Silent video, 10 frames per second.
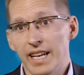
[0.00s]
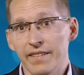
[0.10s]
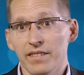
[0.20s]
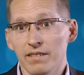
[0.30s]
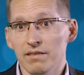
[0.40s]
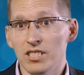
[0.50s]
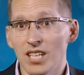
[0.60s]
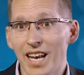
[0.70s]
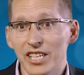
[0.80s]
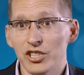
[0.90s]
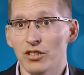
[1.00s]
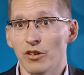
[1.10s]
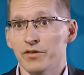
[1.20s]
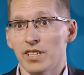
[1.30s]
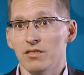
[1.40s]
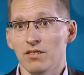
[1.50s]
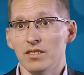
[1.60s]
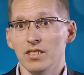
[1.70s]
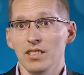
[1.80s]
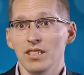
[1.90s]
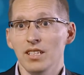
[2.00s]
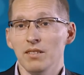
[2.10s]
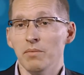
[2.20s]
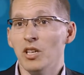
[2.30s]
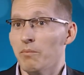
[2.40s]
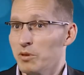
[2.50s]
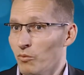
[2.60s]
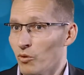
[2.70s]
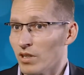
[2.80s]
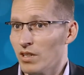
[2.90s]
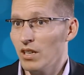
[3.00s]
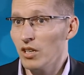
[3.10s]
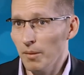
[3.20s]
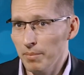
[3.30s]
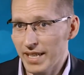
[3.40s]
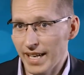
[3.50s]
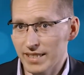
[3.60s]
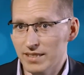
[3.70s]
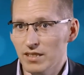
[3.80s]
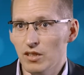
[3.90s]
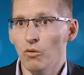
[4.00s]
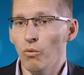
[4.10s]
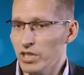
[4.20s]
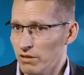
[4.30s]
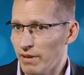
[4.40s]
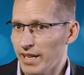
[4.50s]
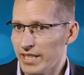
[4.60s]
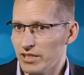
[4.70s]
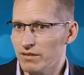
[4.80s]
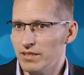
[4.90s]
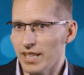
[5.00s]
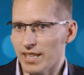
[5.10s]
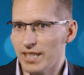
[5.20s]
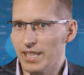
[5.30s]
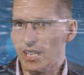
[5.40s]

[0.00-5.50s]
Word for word: and the selection of technology becomes more complicated. What is the right action to take?